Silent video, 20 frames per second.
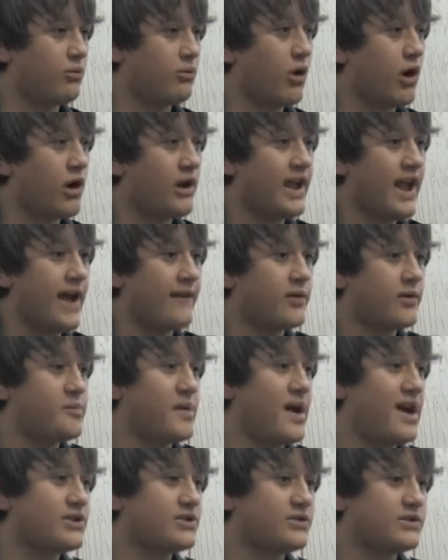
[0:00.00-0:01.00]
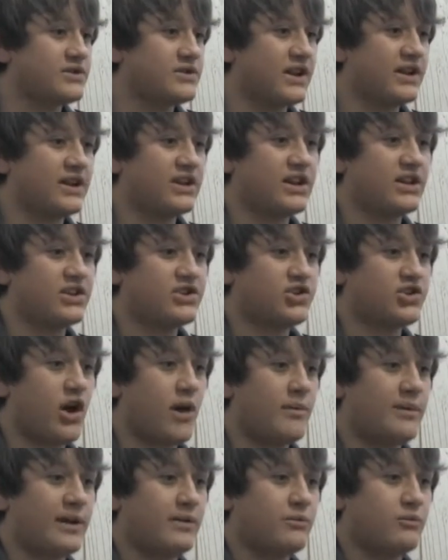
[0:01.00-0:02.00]
While I have a bachelor's, I could get a
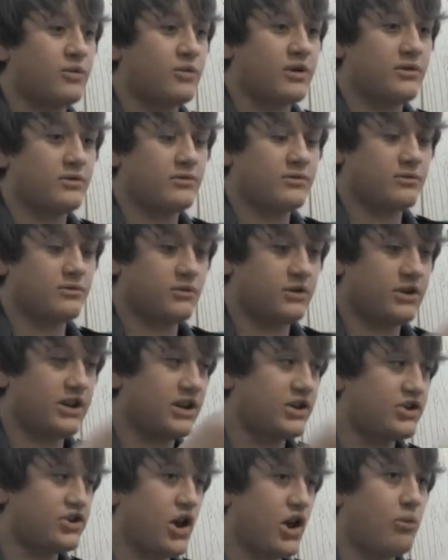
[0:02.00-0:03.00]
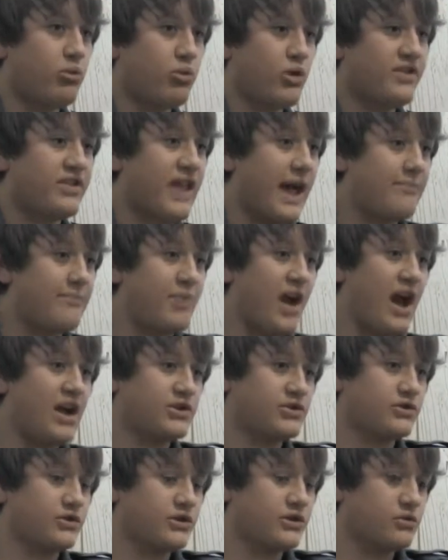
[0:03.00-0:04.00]
job with that
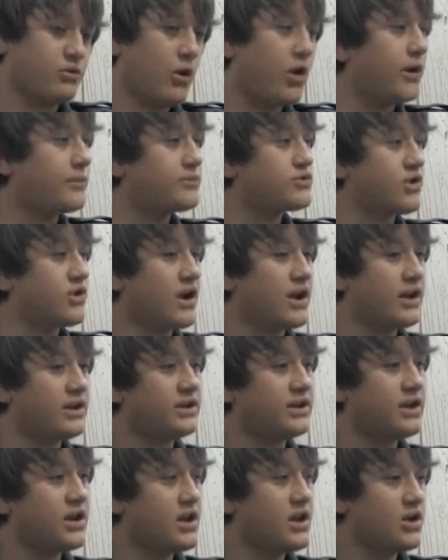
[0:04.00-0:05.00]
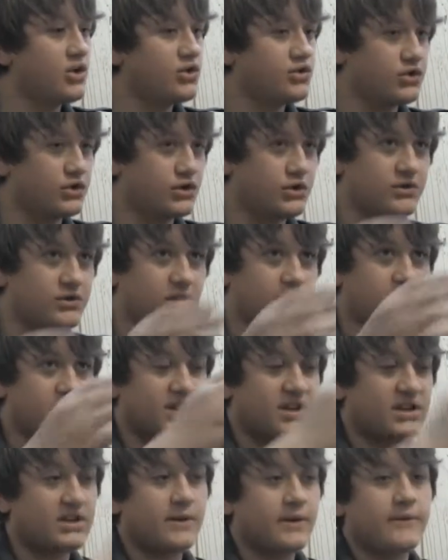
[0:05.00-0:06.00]
bachelor's while I'm trying to do
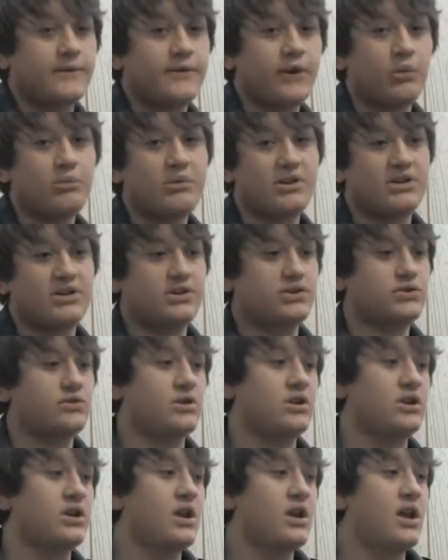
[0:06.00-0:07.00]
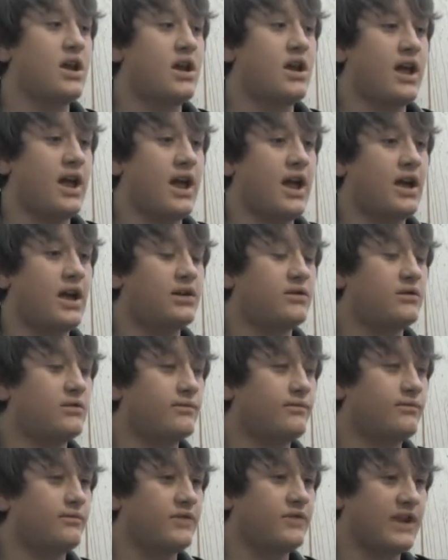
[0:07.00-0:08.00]
something in the film industry, and
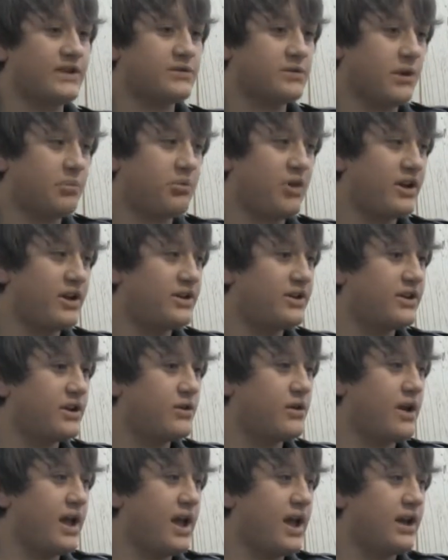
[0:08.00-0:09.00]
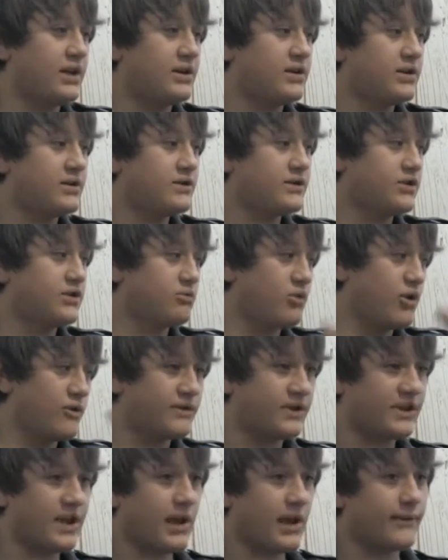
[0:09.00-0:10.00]
that's what I plan to do, and to move
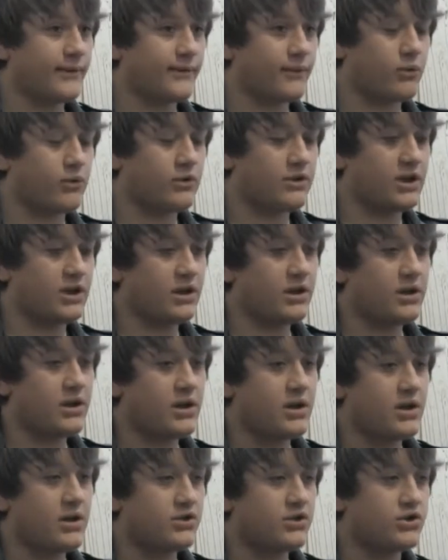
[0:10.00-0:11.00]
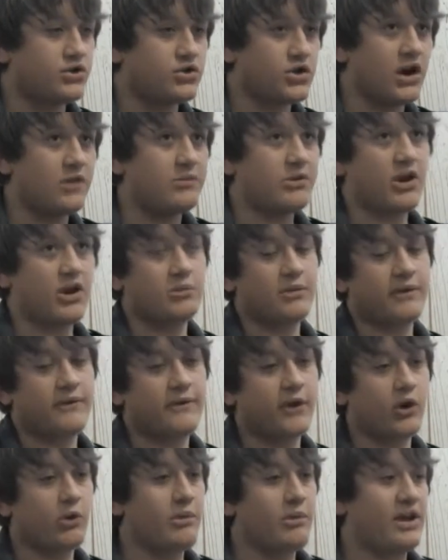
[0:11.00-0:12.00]
to California to try to become a
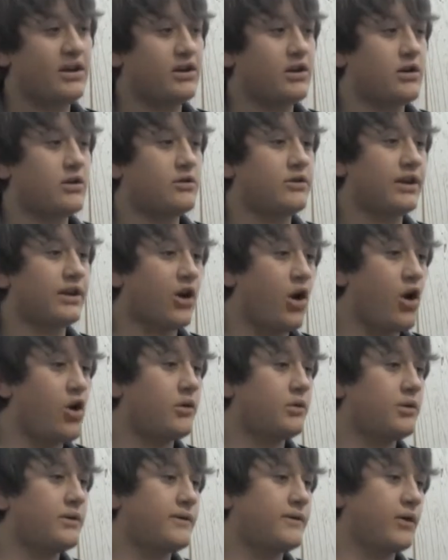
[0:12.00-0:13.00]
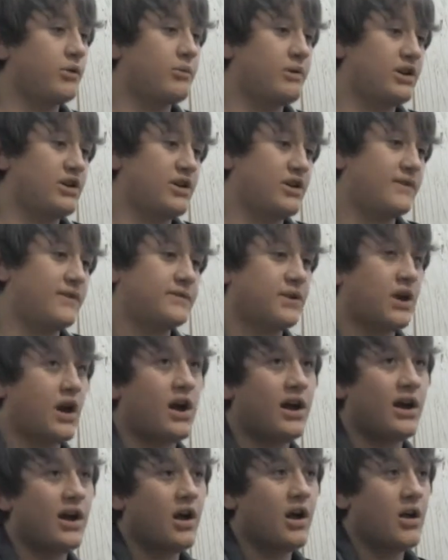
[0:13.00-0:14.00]
filmmaker, like a Hollywood filmmaker. If
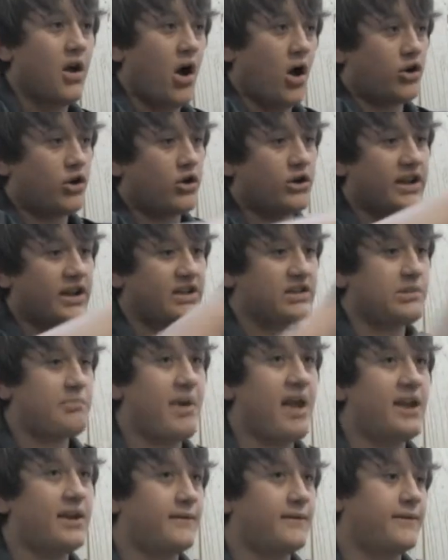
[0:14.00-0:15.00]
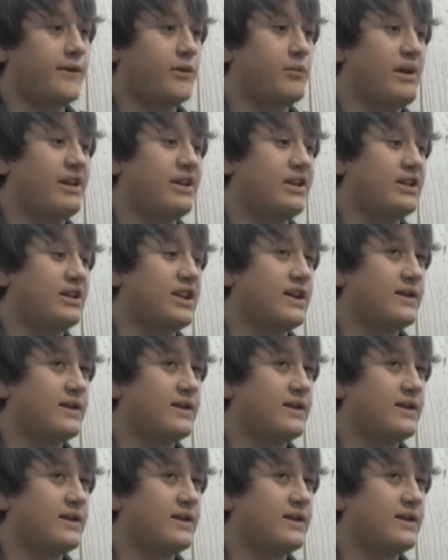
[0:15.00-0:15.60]
not, I'll go to independent filmmaking.